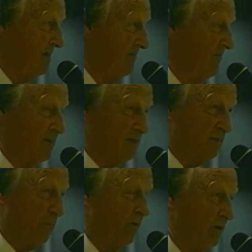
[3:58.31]
to
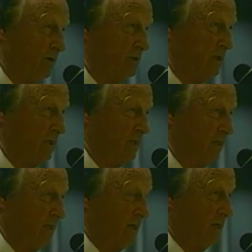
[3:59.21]
visit Poland,
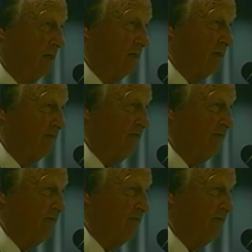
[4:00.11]
to